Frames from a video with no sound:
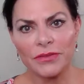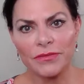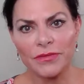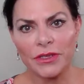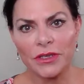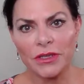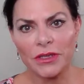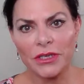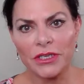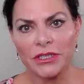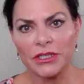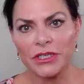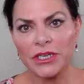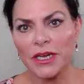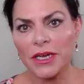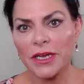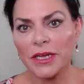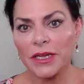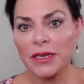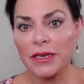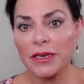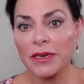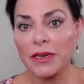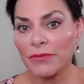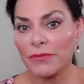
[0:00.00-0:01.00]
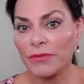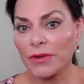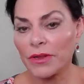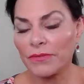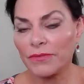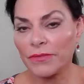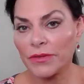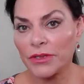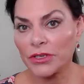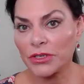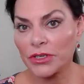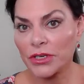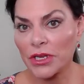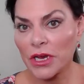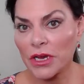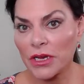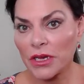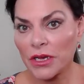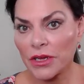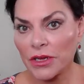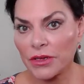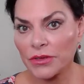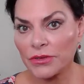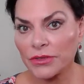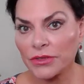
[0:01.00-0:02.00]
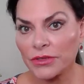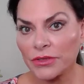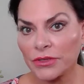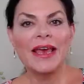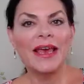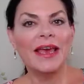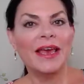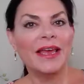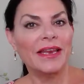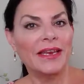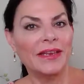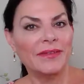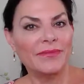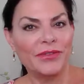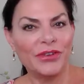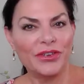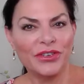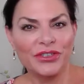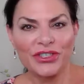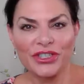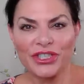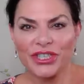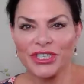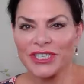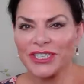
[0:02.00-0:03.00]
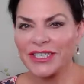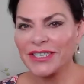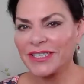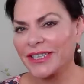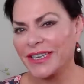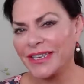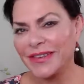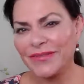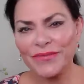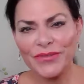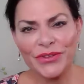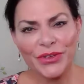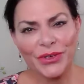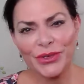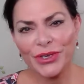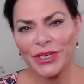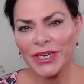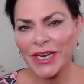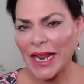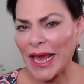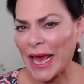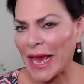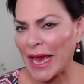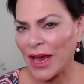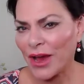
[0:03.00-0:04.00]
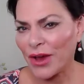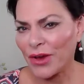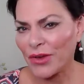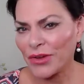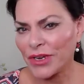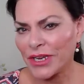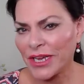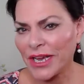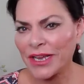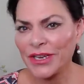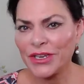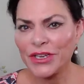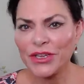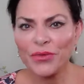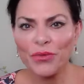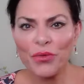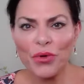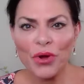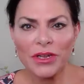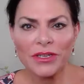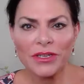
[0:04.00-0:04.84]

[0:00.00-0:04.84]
Village and Redfish Tacos. And if you're just seafooded out and you want